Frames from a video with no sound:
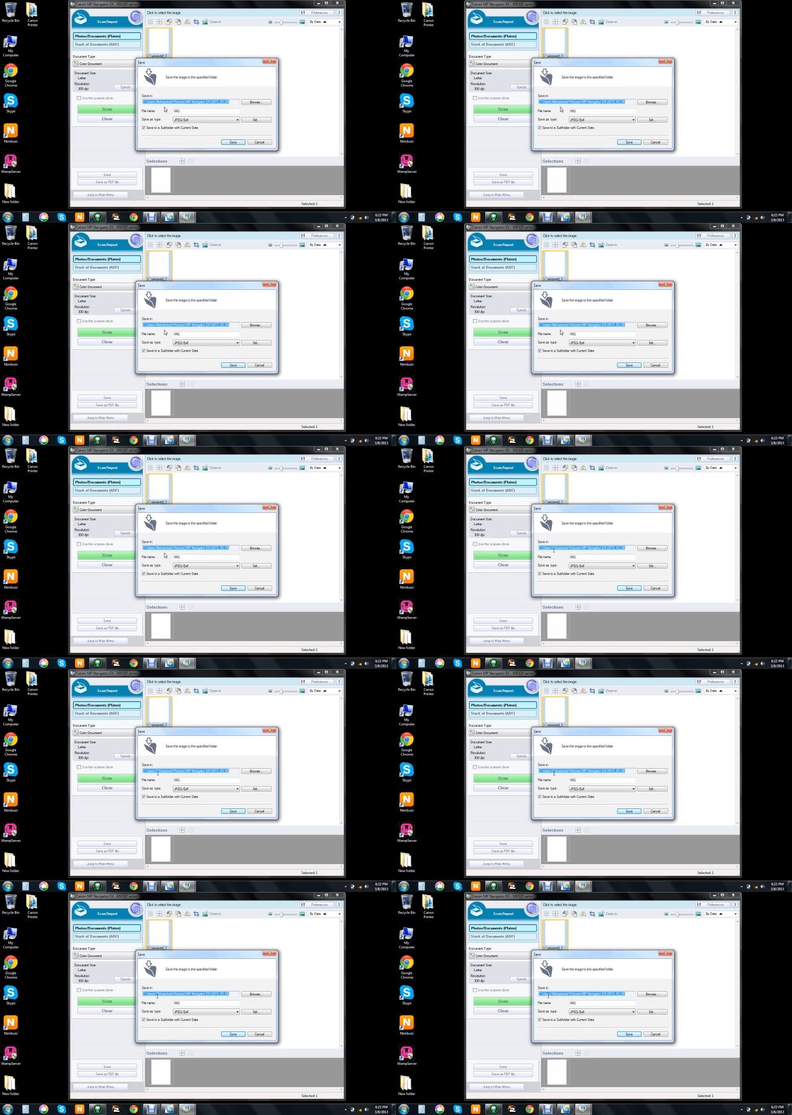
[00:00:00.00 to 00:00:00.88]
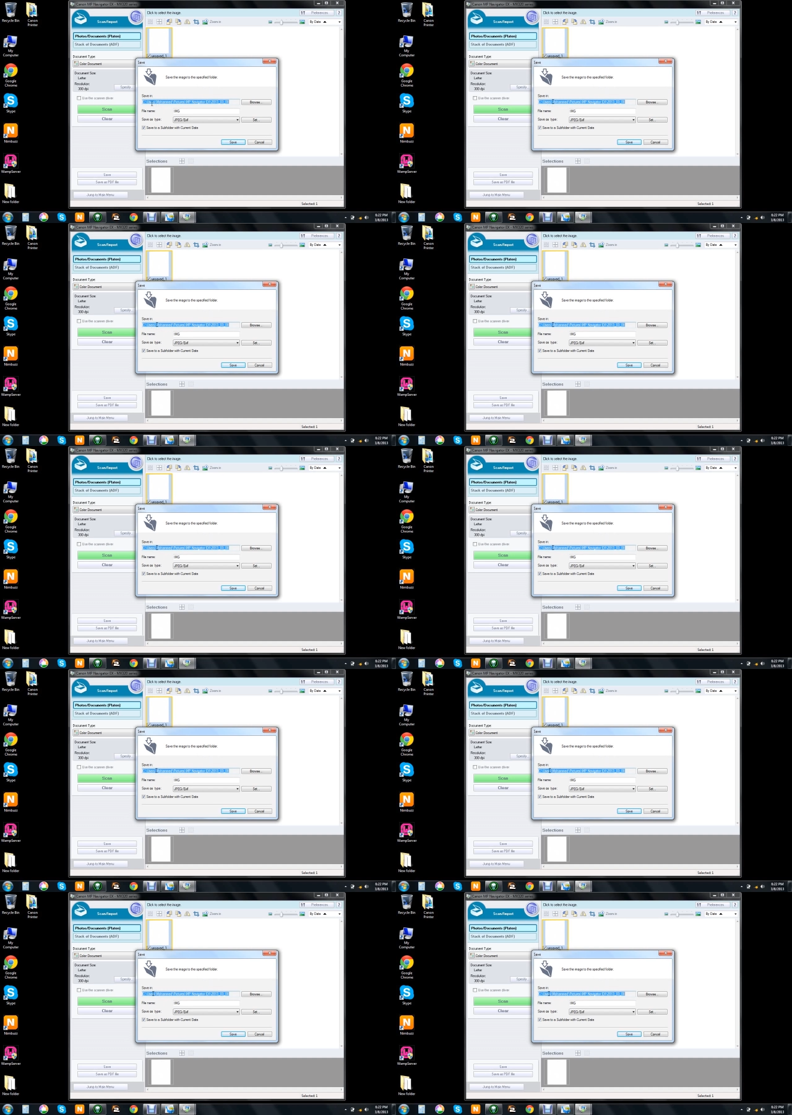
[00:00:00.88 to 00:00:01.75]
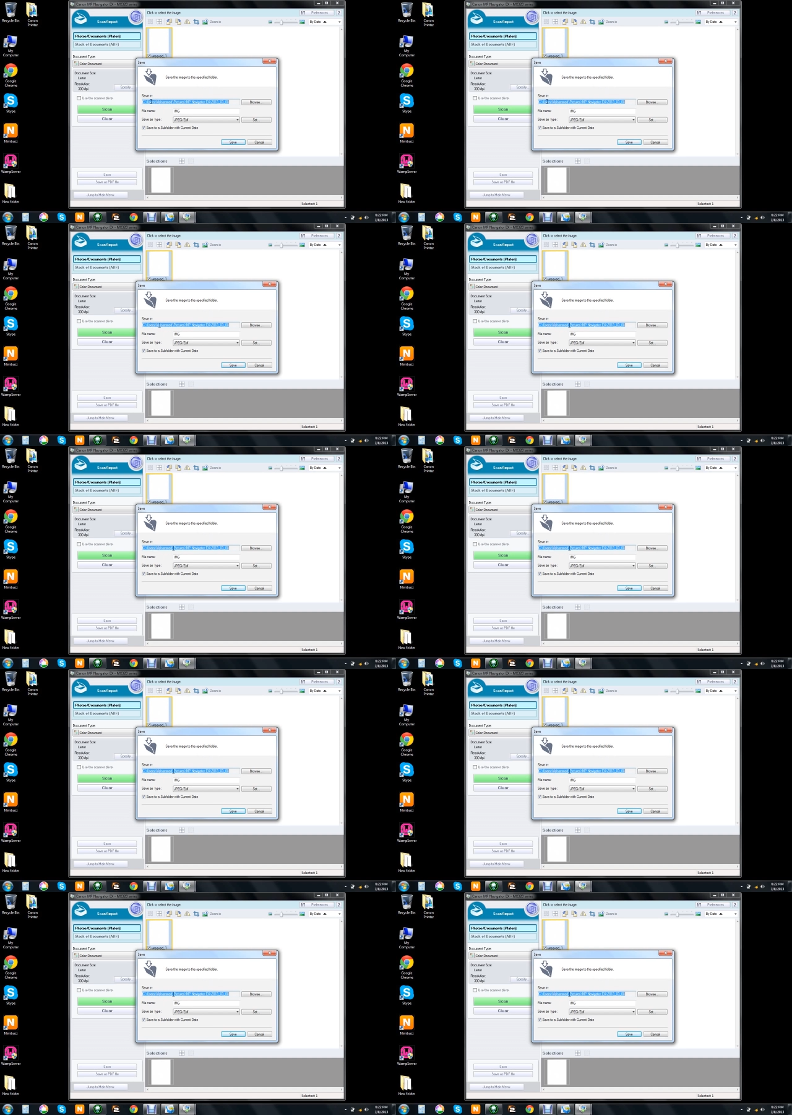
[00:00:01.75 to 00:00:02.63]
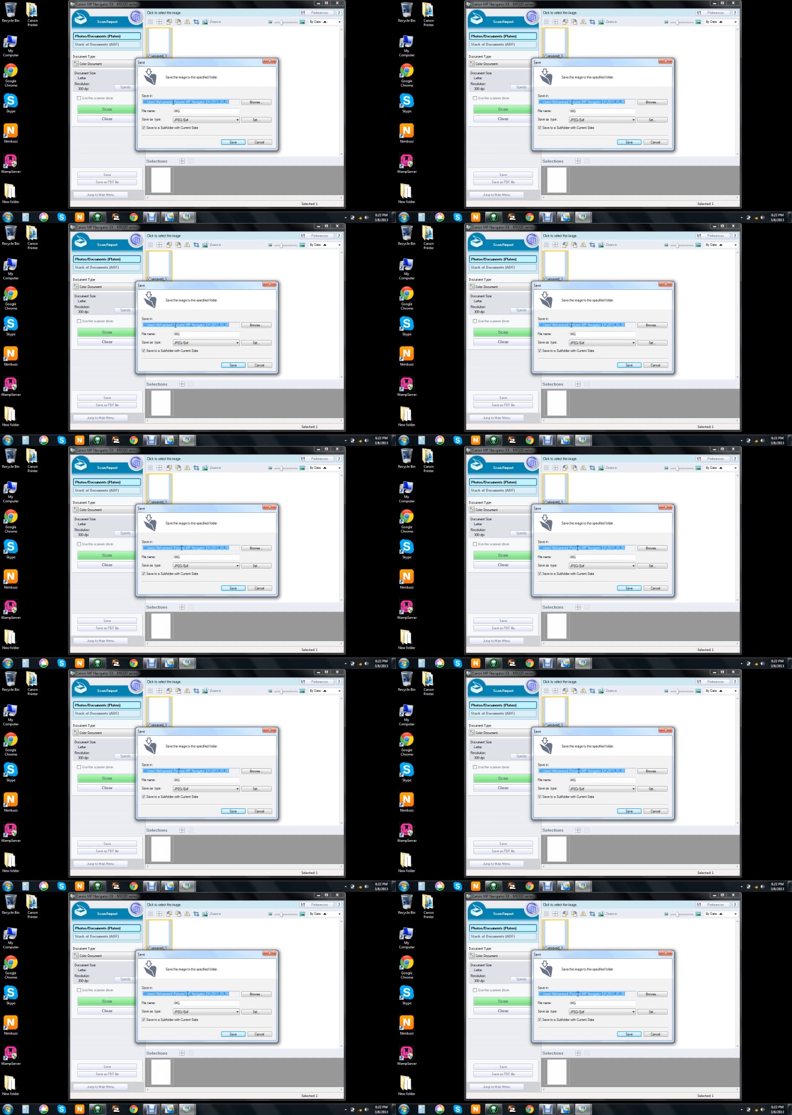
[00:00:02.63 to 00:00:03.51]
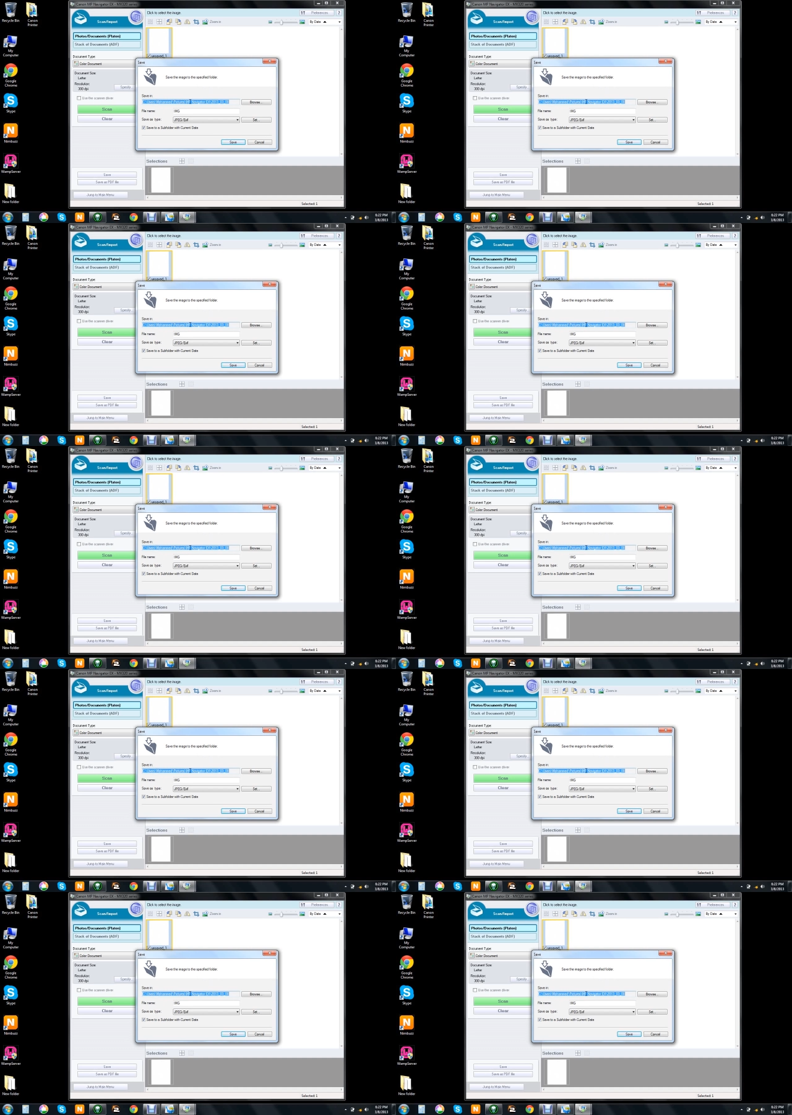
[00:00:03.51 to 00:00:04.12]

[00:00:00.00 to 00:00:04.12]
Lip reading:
No face is visible, so there are no lips to read.